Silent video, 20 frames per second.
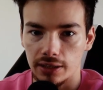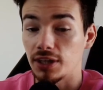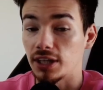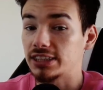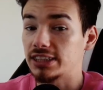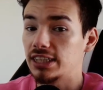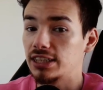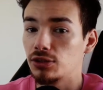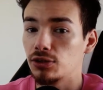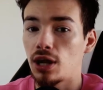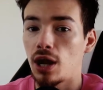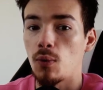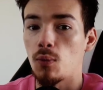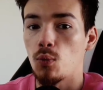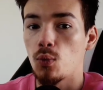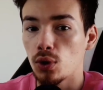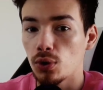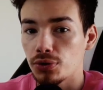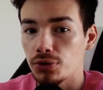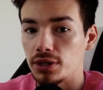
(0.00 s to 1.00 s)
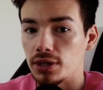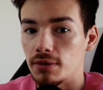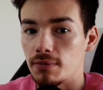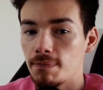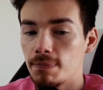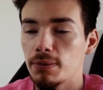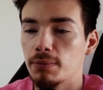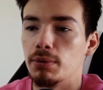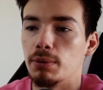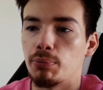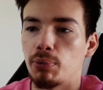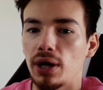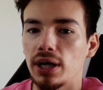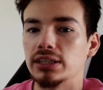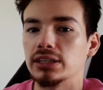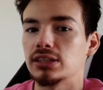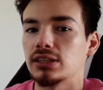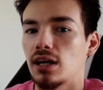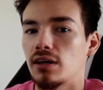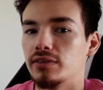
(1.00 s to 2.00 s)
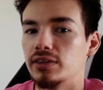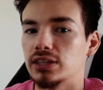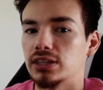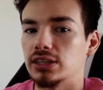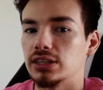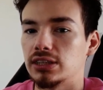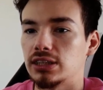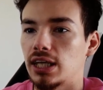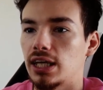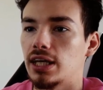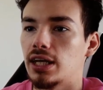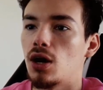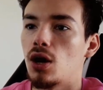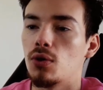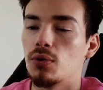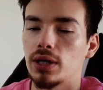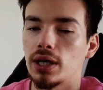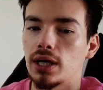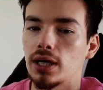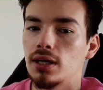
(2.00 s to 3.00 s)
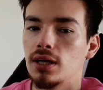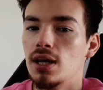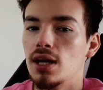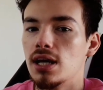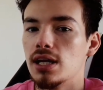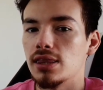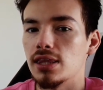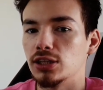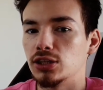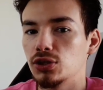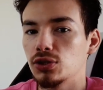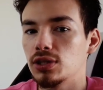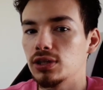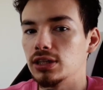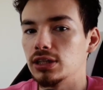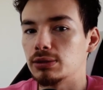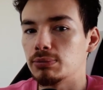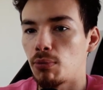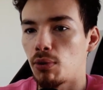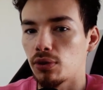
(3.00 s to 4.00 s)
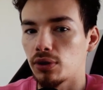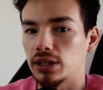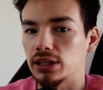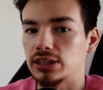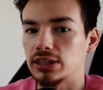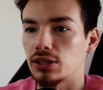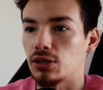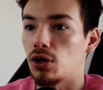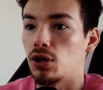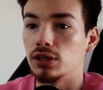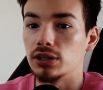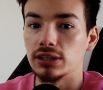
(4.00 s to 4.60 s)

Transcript: Not saying they're not worth it, but Brighton's obviously saying, okay, let's look at these markets that are